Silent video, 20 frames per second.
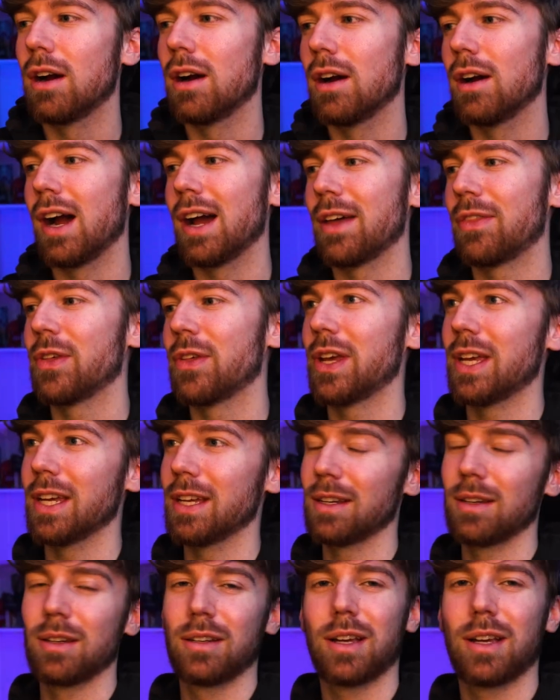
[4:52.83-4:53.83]
Uh, I think
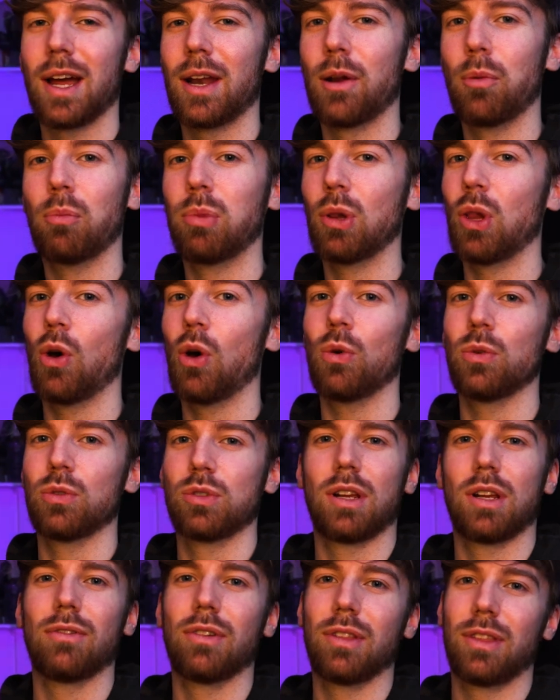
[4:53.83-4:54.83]
it kind of
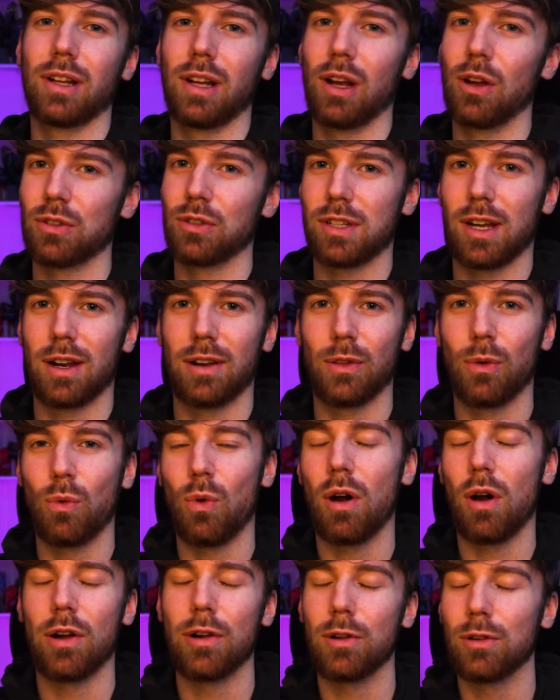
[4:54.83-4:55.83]
blows everything else out of the
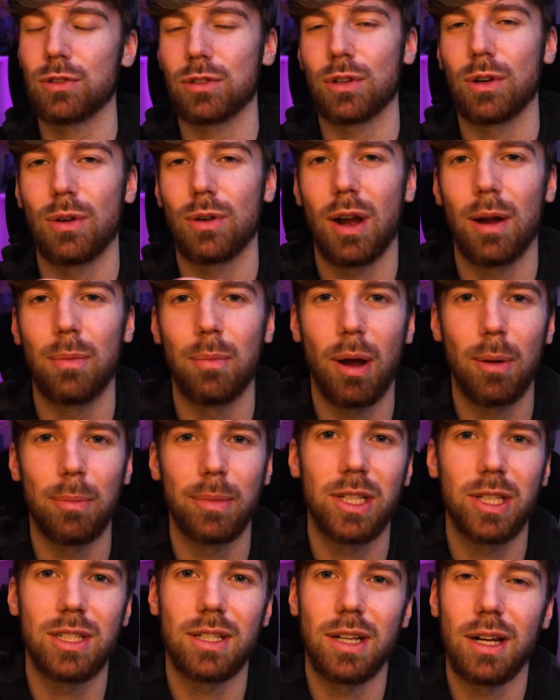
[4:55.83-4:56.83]
water, so I'm,
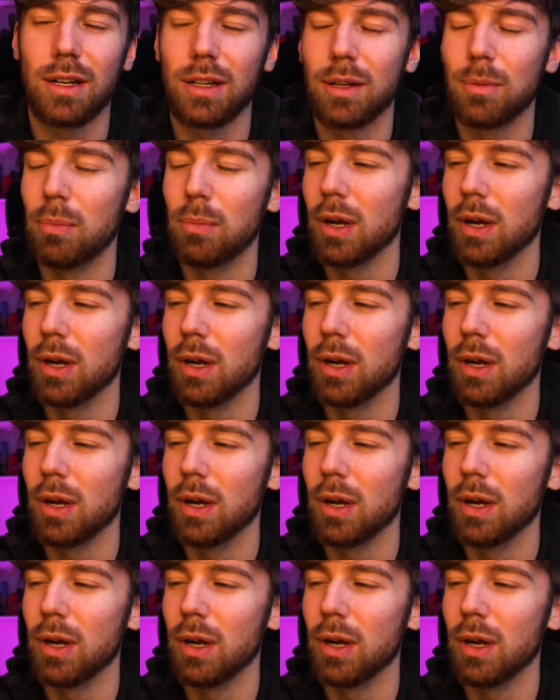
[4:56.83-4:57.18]
I'm excited.